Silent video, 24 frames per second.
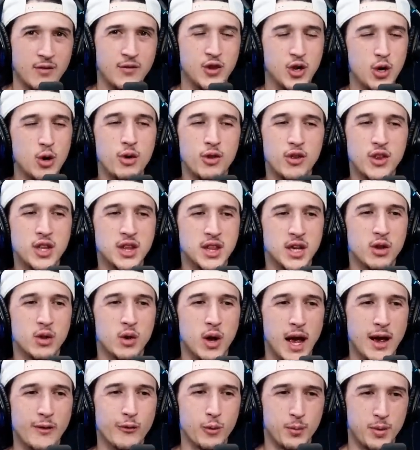you think there'll
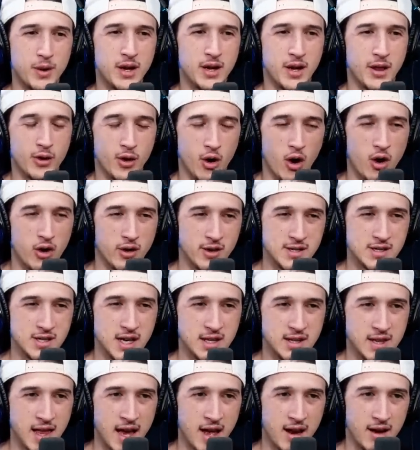ever be another artist
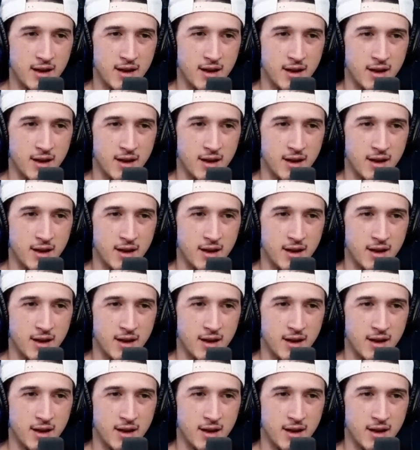like that?